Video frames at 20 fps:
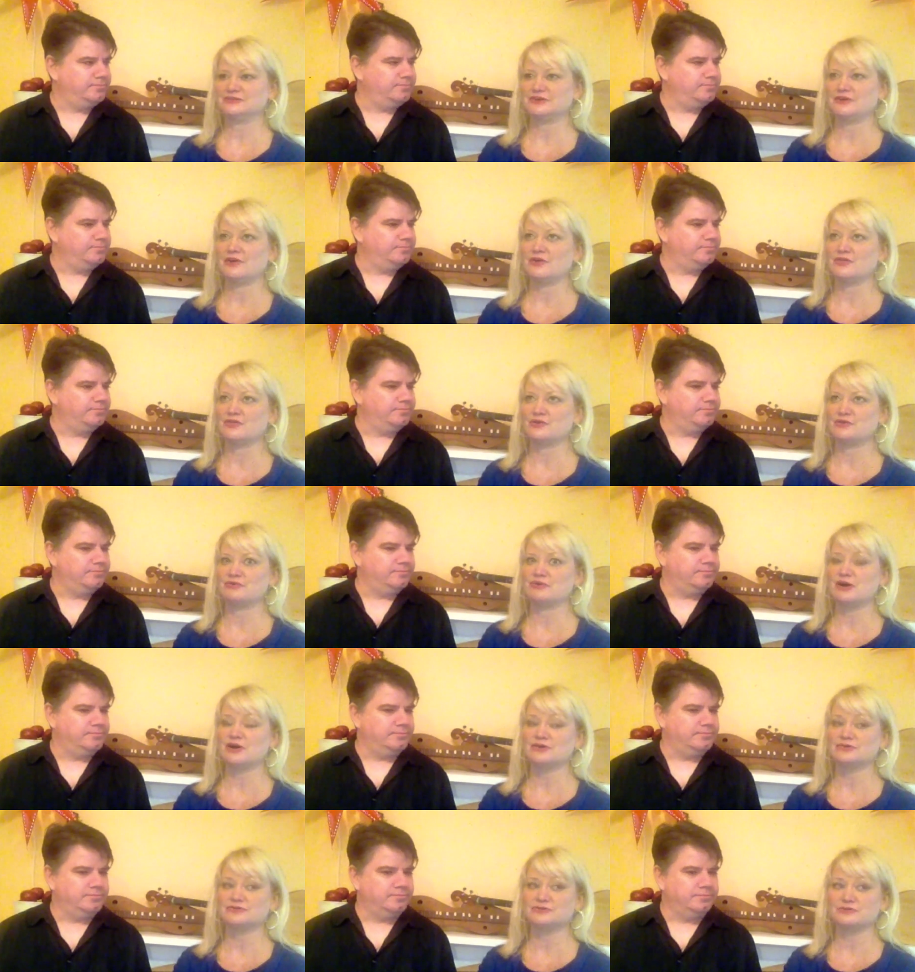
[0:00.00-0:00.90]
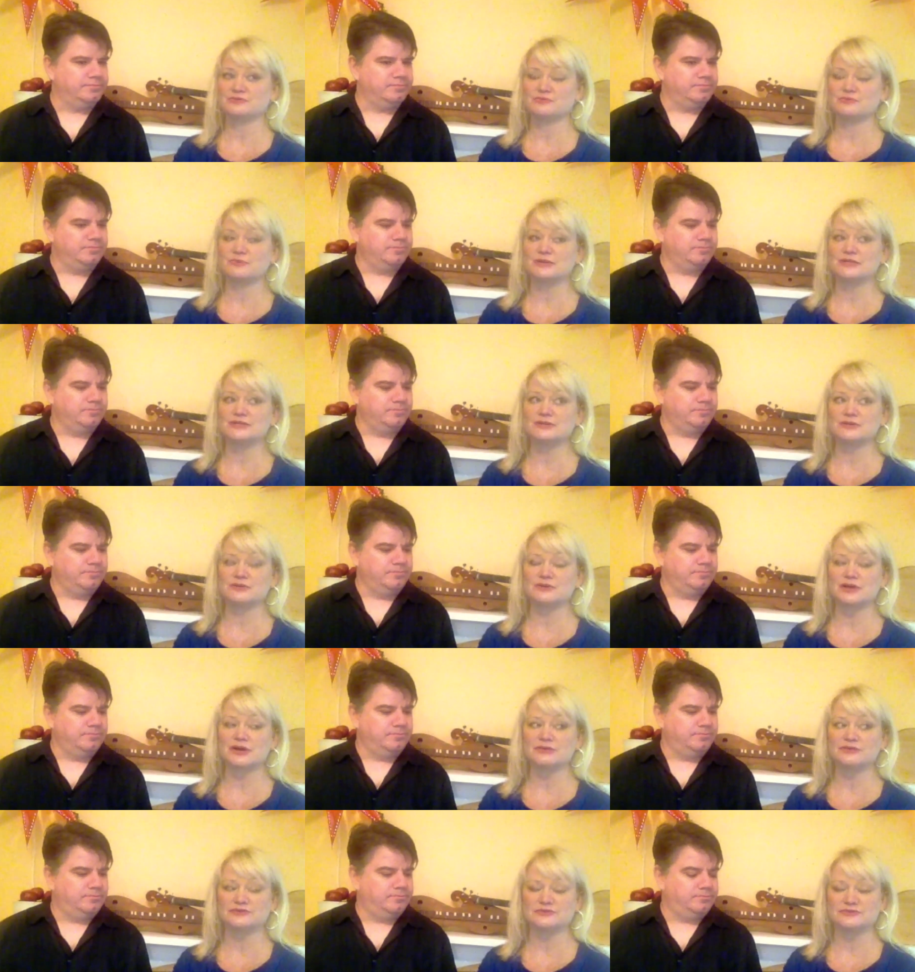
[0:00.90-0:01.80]
Speaker 1: although concert window
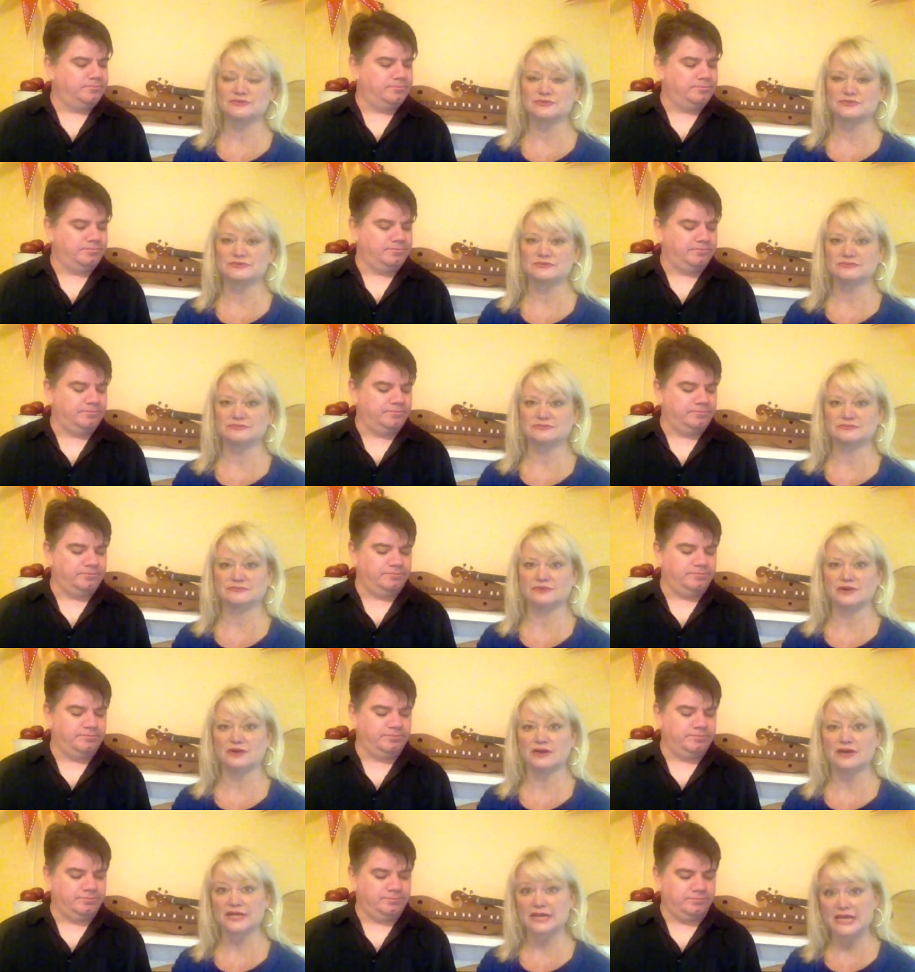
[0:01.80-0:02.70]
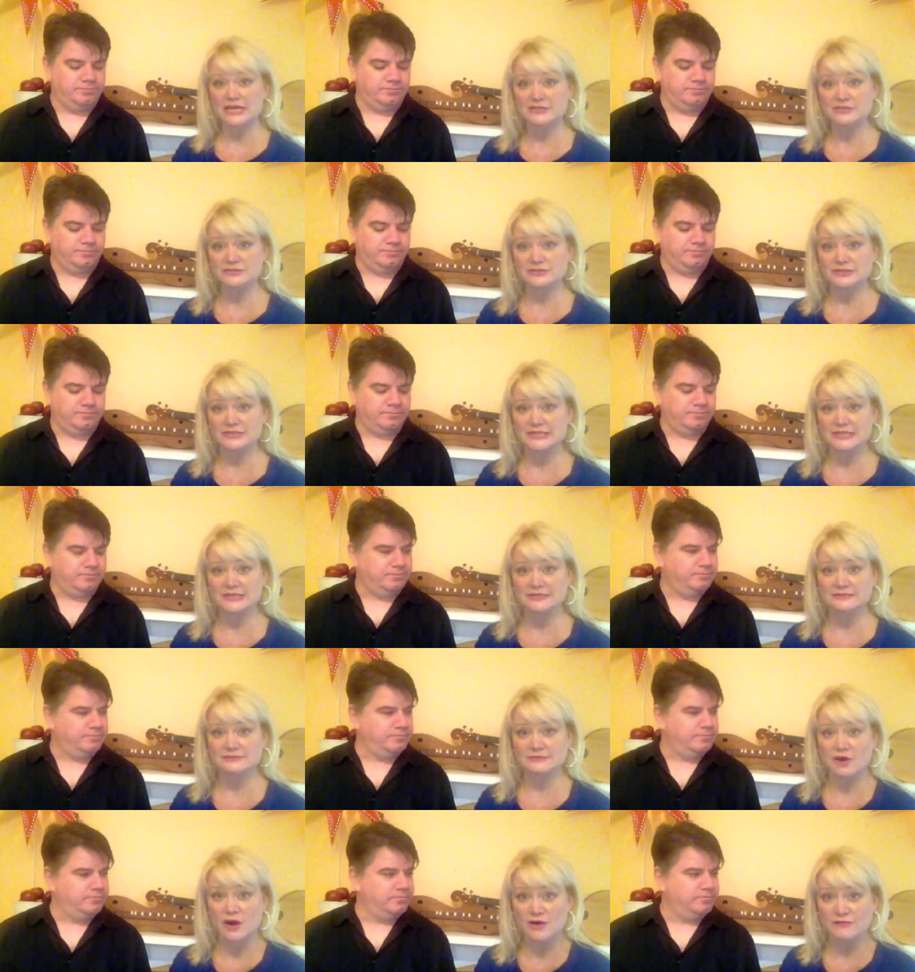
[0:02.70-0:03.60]
concerts are occasionally and
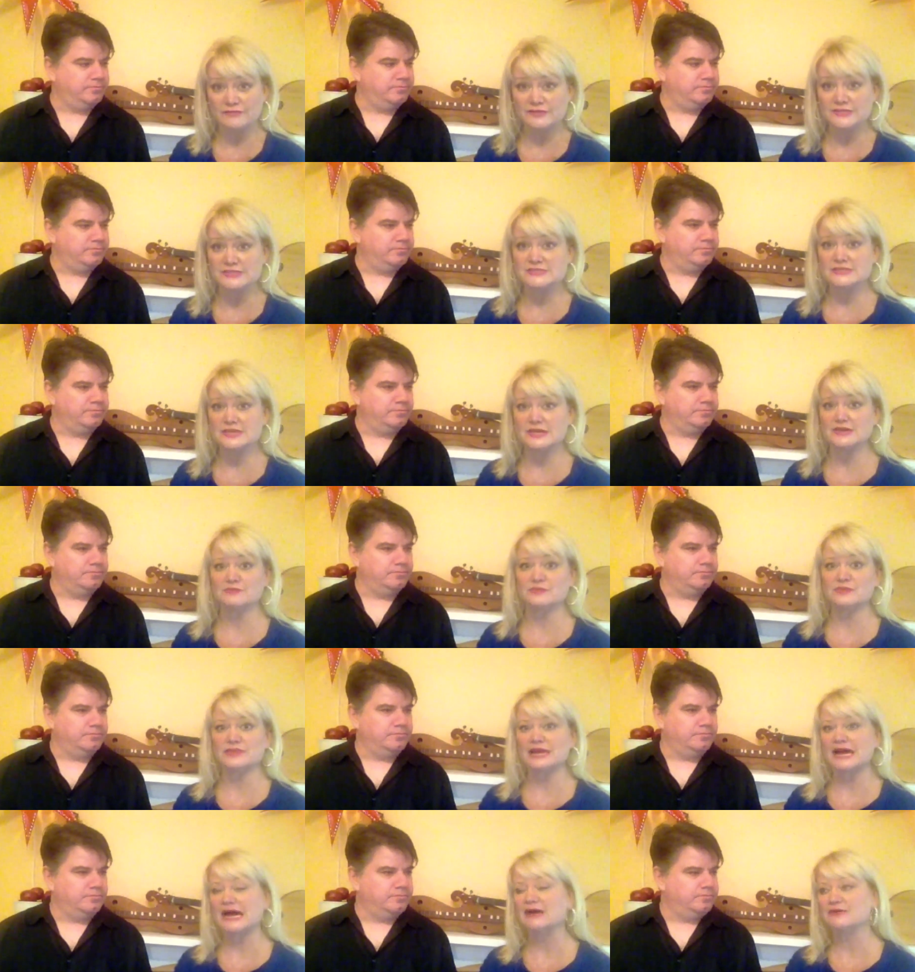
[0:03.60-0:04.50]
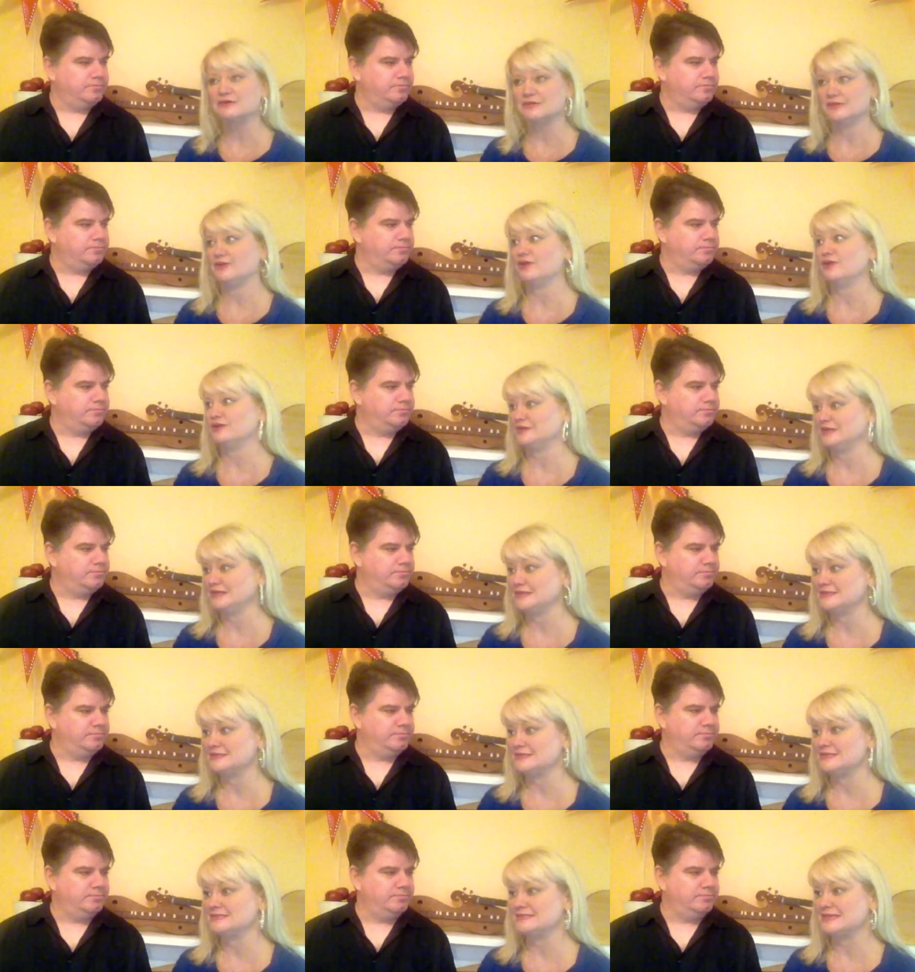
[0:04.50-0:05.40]
often done without an
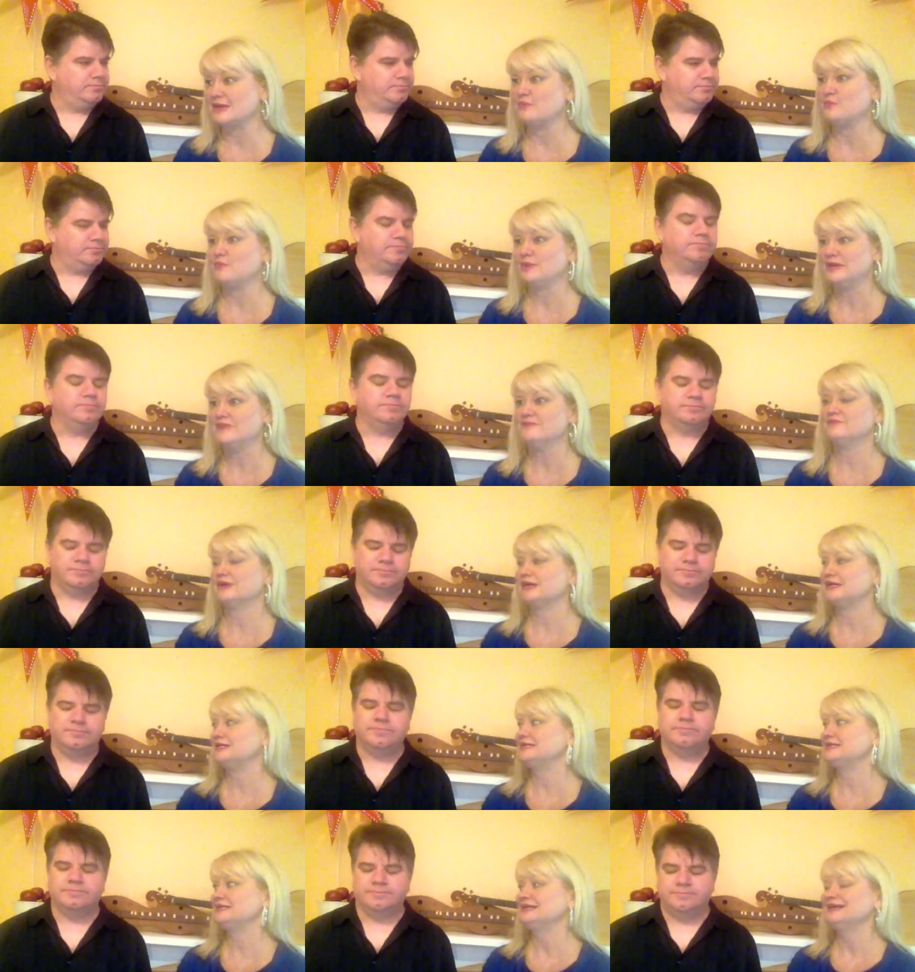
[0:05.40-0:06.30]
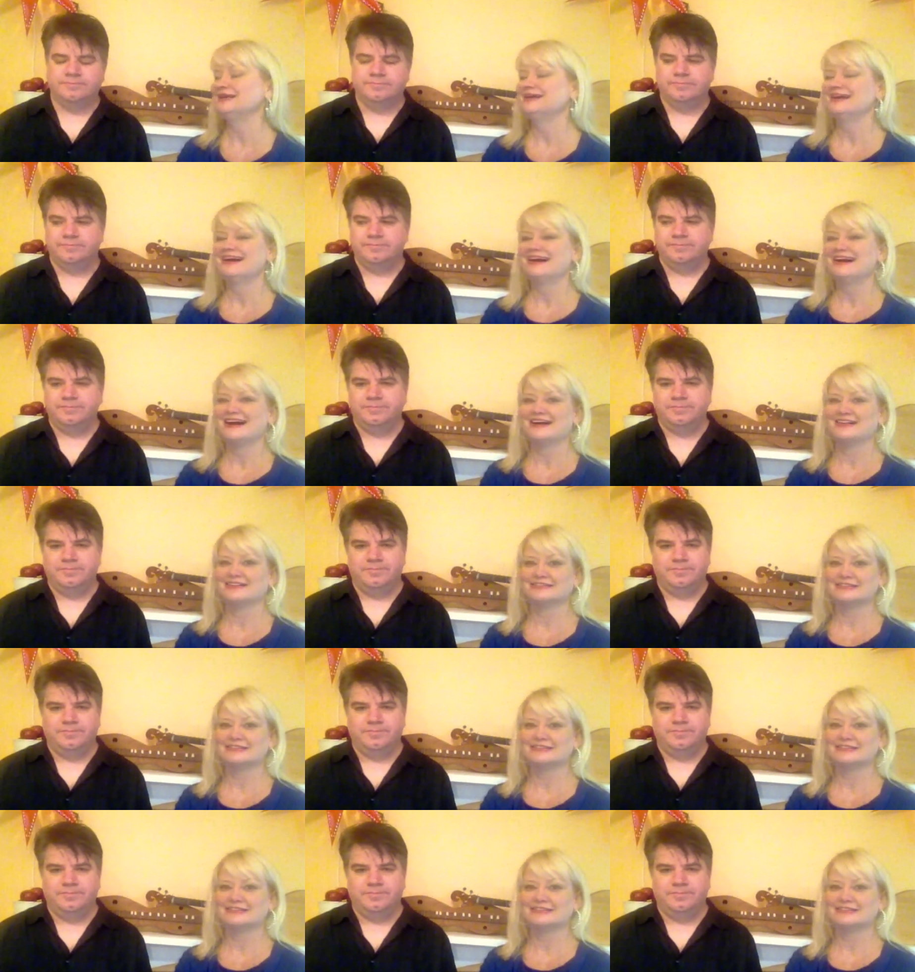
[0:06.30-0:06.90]
audience, is that we invited a